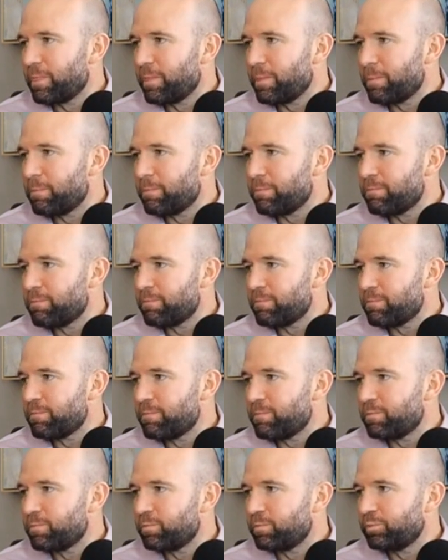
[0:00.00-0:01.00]

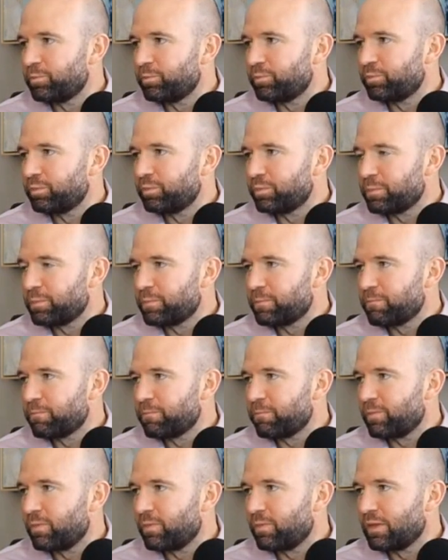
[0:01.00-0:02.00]

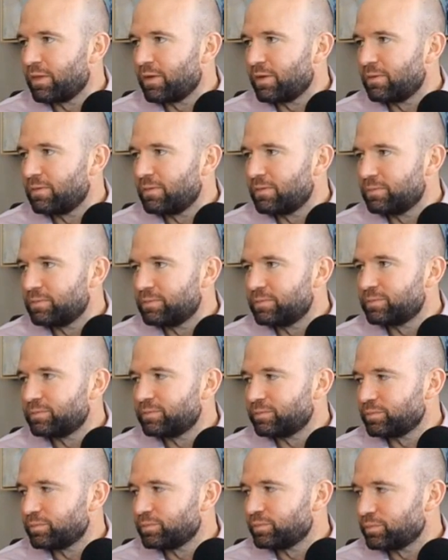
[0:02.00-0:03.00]

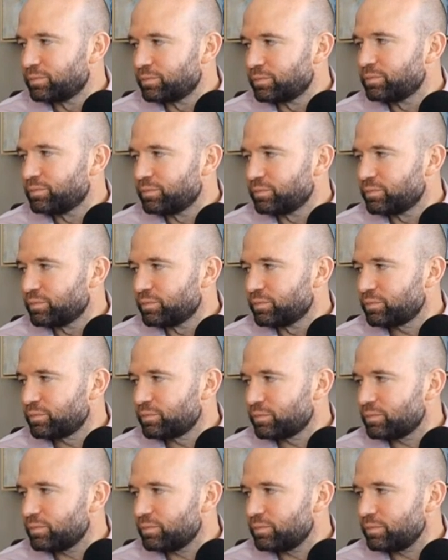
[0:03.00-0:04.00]

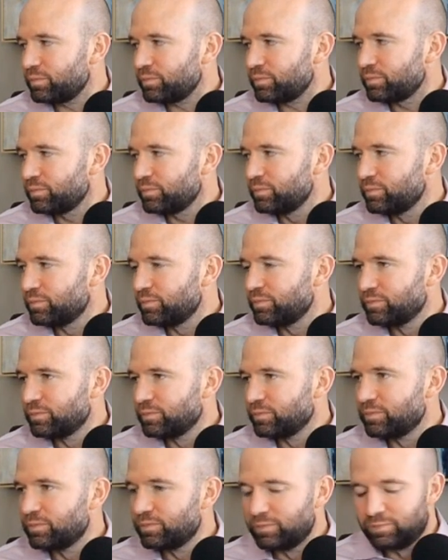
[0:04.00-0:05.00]

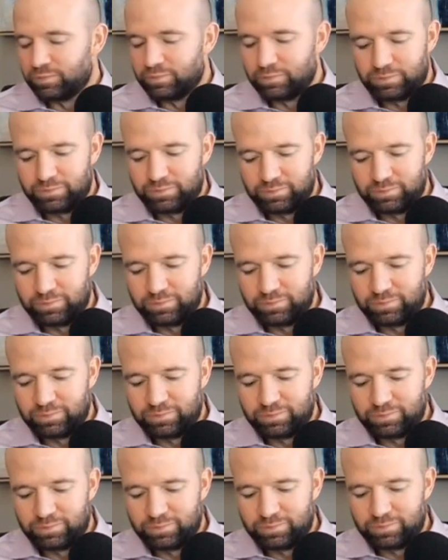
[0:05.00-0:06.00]

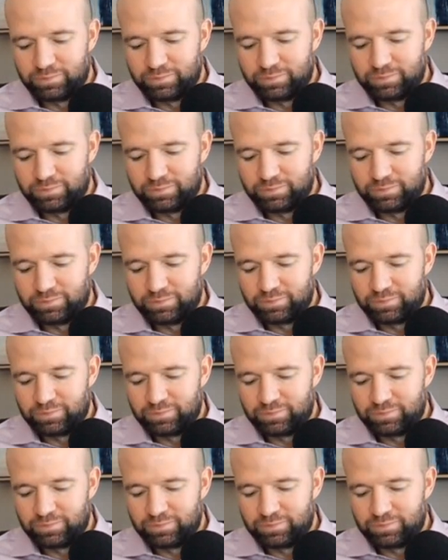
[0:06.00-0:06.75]
[no speech]